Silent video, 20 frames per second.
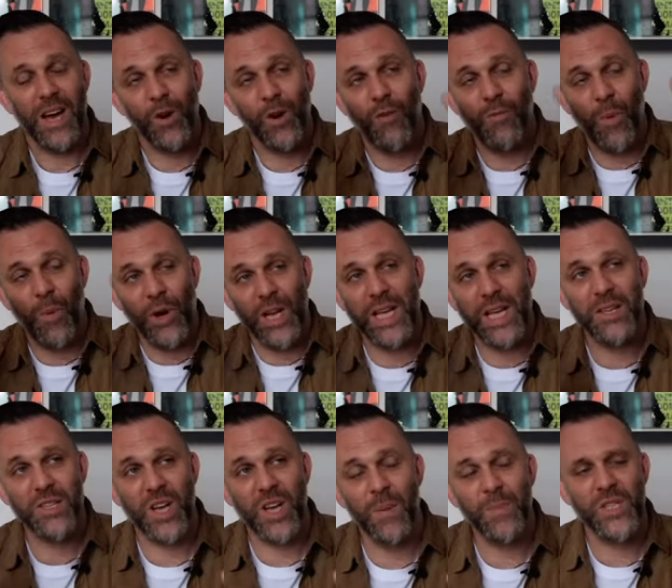A lot of
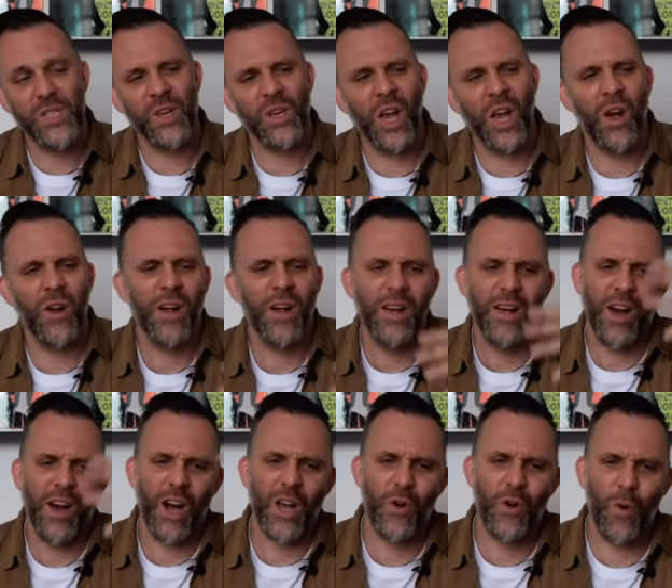monarchists come to you and go,
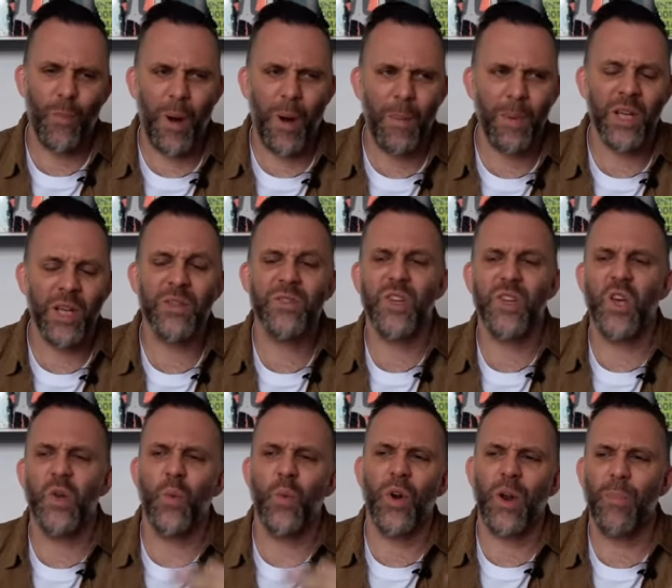Are you a Republican? So
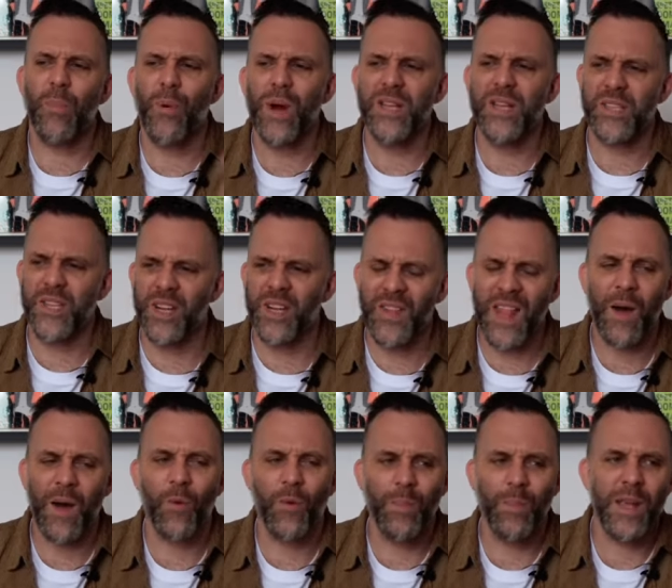you'd want a president.
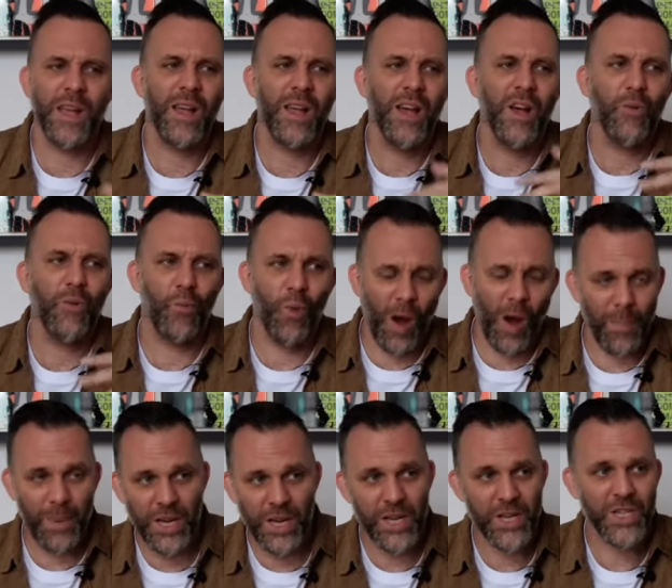That would be
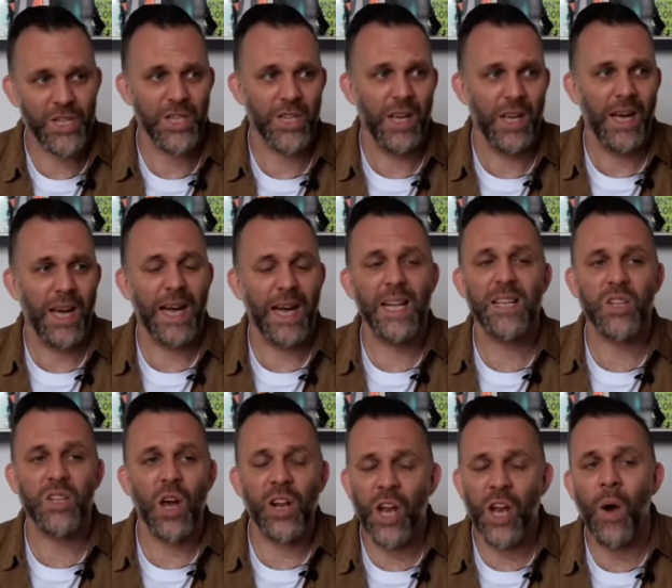rubbish. And it's
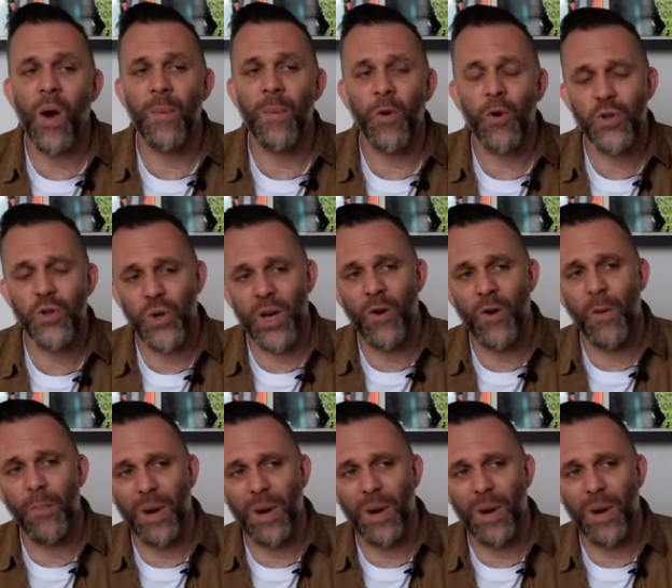like, no, I'm not trying to